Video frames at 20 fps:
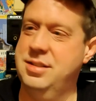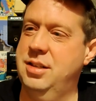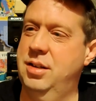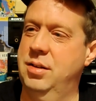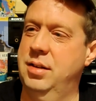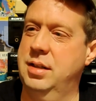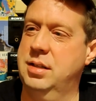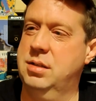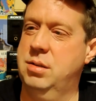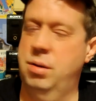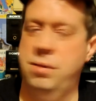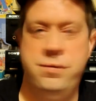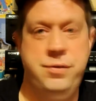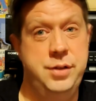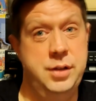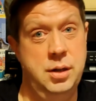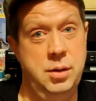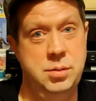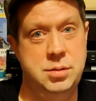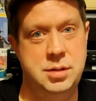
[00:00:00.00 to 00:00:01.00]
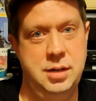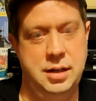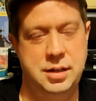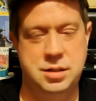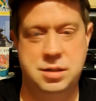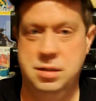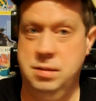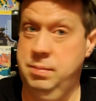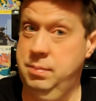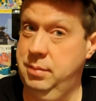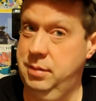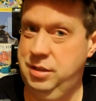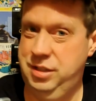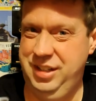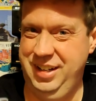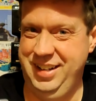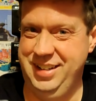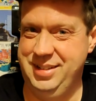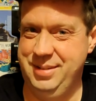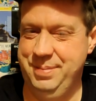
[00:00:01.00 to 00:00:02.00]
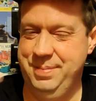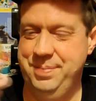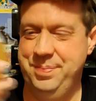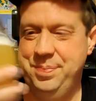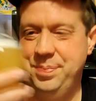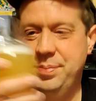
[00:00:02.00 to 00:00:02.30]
so let's go in for the old taste. Cheers.